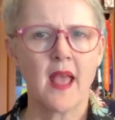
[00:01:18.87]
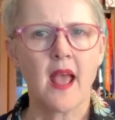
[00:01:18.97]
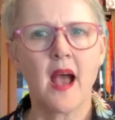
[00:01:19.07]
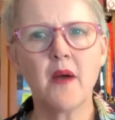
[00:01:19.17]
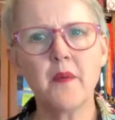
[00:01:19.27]

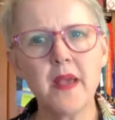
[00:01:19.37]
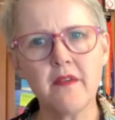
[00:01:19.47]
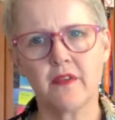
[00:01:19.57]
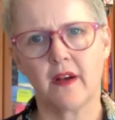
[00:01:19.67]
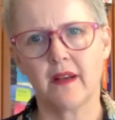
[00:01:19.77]

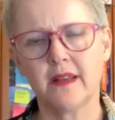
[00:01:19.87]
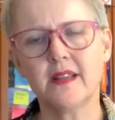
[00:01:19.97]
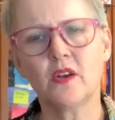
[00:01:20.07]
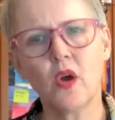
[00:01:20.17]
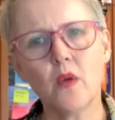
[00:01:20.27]
However,
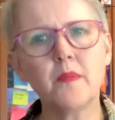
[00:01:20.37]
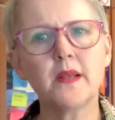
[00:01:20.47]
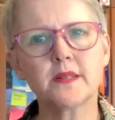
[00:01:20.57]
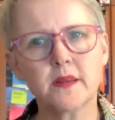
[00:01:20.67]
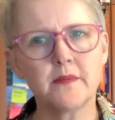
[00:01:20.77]
in
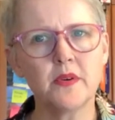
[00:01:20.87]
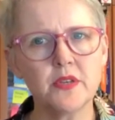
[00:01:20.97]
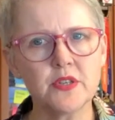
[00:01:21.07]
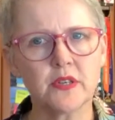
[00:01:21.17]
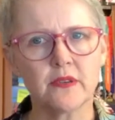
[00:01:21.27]
complex
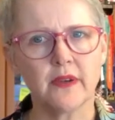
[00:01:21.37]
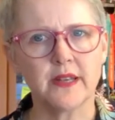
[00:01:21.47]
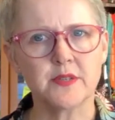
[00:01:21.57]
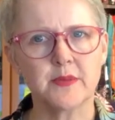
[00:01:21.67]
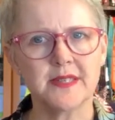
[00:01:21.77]
commercial
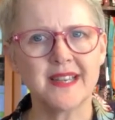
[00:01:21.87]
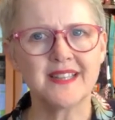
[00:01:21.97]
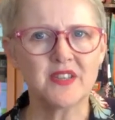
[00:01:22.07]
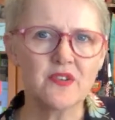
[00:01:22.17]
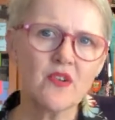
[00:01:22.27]
arrangements,
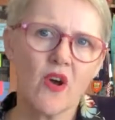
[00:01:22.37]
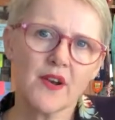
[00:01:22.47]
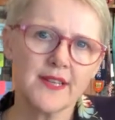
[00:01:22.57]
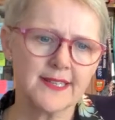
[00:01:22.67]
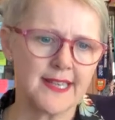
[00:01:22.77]
it's not
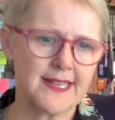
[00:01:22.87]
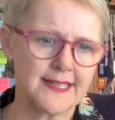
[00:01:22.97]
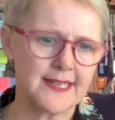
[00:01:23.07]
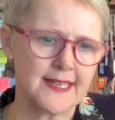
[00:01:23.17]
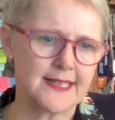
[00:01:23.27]
as
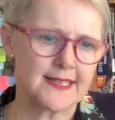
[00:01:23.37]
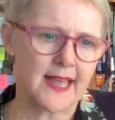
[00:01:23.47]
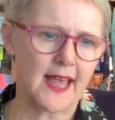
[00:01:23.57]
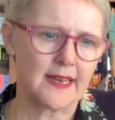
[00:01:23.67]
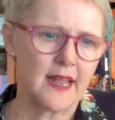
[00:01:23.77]
easy as
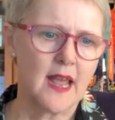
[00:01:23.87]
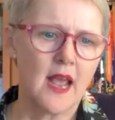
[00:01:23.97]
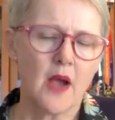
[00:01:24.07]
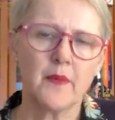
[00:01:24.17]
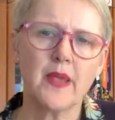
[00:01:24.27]
that.
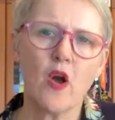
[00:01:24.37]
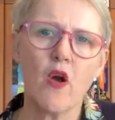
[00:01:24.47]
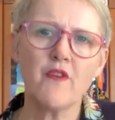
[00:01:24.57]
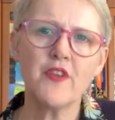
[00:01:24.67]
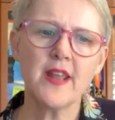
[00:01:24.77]
And we
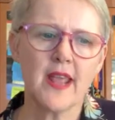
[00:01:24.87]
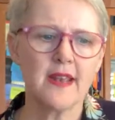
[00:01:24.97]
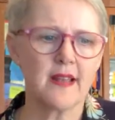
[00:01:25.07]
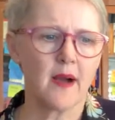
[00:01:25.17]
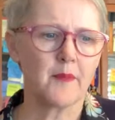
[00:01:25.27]
often
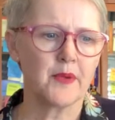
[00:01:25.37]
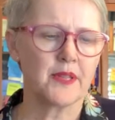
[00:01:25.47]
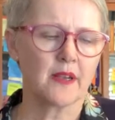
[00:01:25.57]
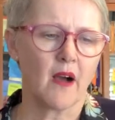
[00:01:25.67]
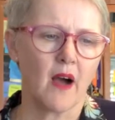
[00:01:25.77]
end up with
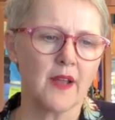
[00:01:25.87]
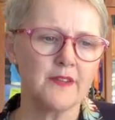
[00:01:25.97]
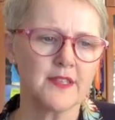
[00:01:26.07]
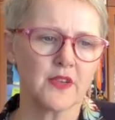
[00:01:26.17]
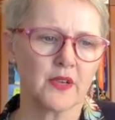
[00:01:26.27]
the kind
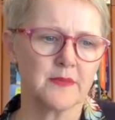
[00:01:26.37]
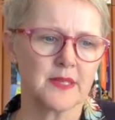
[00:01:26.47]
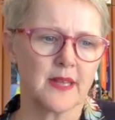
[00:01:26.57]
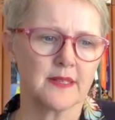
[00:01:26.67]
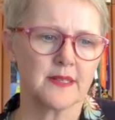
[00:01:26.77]
of
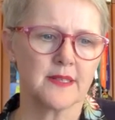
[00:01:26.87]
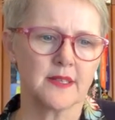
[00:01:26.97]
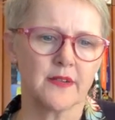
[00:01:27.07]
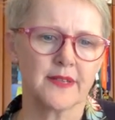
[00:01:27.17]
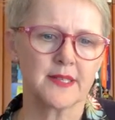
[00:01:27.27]
circumstances
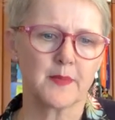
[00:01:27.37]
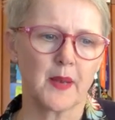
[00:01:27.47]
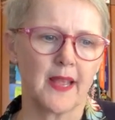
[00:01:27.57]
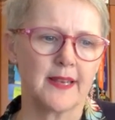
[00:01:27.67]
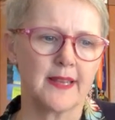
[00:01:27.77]
that are
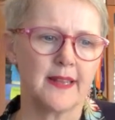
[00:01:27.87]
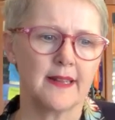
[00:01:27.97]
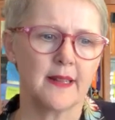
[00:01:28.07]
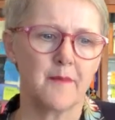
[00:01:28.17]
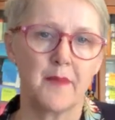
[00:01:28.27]
explained
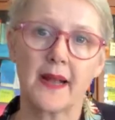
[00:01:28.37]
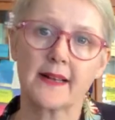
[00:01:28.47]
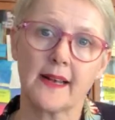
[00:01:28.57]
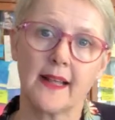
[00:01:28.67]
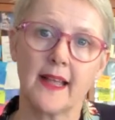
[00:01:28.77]
in the
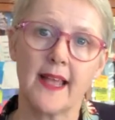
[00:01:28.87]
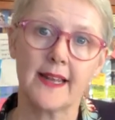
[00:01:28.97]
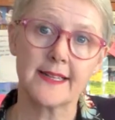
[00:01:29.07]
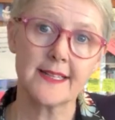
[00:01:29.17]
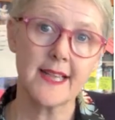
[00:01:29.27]
Butler and
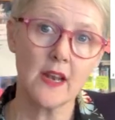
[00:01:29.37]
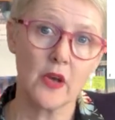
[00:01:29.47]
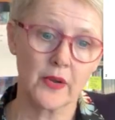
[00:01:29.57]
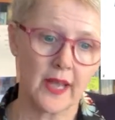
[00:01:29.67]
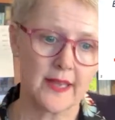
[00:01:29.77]

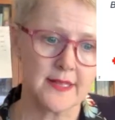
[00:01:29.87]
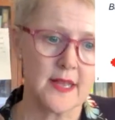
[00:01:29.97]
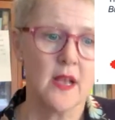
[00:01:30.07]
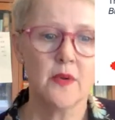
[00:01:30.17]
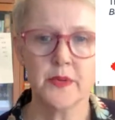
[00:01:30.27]
Excello case,
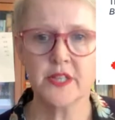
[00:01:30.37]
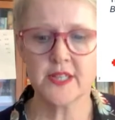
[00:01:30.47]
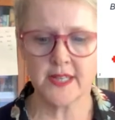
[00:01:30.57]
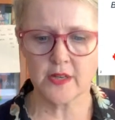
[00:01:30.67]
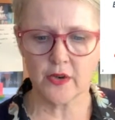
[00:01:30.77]
which
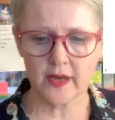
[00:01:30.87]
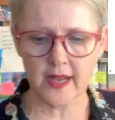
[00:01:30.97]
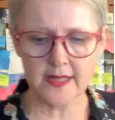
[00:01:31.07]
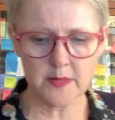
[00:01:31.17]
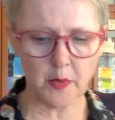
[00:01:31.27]
is in your
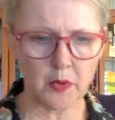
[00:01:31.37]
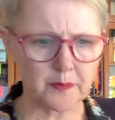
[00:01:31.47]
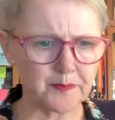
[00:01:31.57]
casebook.